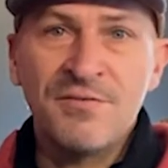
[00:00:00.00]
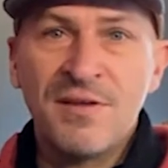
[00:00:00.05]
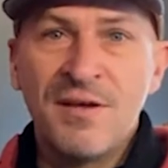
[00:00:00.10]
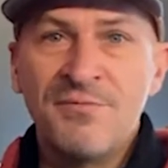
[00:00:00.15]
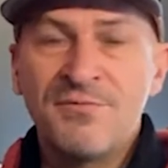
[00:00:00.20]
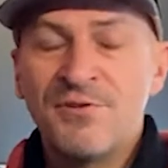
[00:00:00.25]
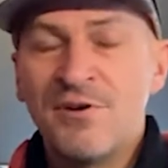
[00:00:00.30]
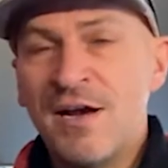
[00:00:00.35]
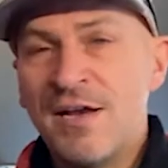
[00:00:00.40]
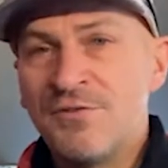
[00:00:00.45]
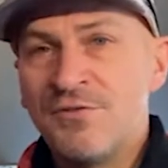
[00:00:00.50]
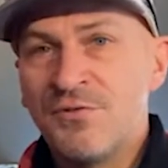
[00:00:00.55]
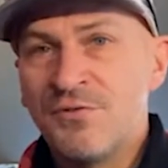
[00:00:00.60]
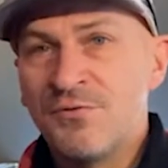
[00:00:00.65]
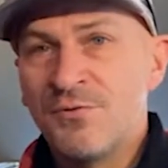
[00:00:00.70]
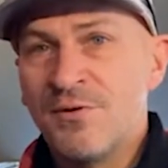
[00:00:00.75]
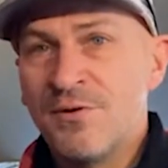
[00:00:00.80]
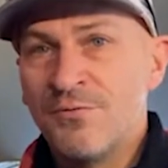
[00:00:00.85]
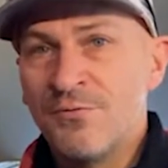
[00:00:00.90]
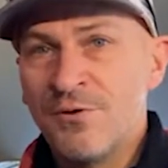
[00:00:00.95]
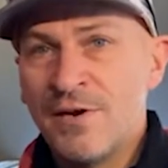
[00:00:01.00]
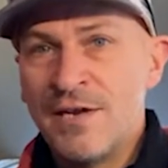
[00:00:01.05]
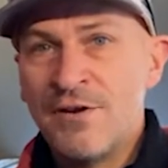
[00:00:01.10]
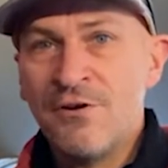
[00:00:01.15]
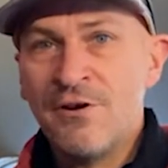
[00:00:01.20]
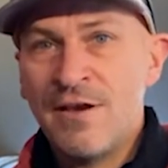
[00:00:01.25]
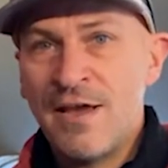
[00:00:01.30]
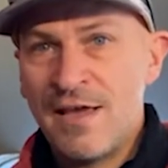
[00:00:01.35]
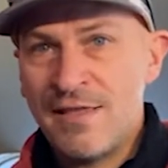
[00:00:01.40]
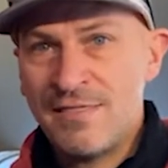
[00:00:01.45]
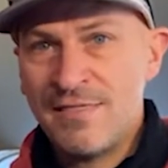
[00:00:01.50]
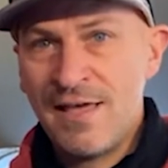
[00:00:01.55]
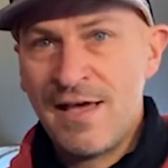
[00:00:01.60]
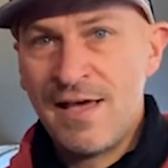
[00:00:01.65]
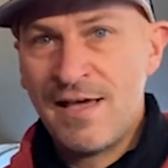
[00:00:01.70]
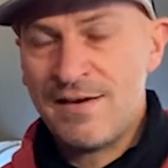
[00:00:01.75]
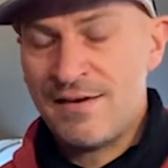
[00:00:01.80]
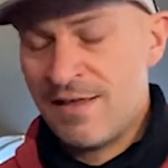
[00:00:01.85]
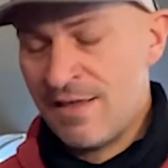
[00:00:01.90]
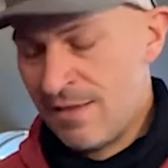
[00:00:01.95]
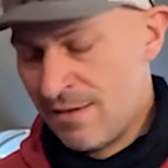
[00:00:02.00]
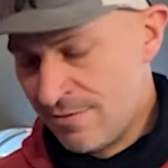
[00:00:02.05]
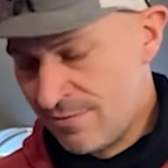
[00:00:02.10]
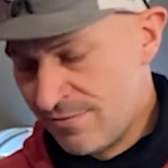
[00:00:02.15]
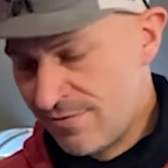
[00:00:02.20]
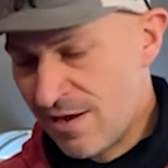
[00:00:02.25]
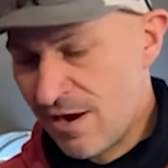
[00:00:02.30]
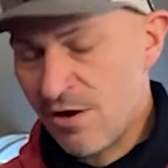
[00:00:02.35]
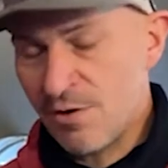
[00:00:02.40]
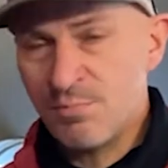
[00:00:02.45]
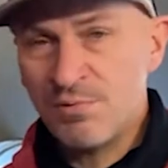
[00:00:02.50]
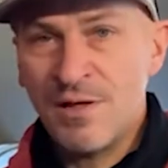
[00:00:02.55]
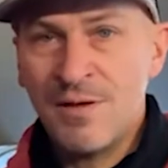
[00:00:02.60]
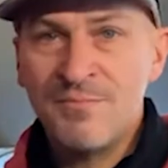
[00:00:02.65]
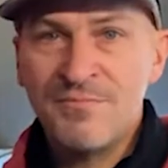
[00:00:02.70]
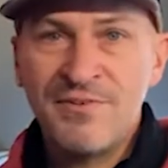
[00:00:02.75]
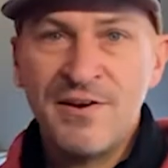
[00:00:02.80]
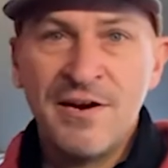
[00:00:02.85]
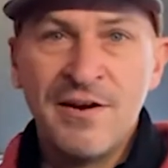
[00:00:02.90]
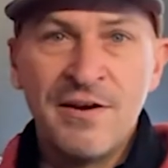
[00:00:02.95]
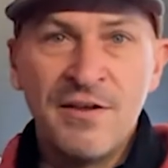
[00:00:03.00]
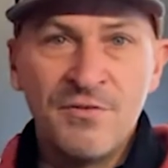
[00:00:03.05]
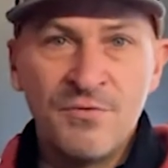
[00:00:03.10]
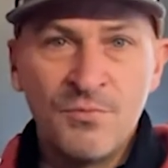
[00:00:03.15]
I've tried to sort of recreate that, and Sour Plum Fairy is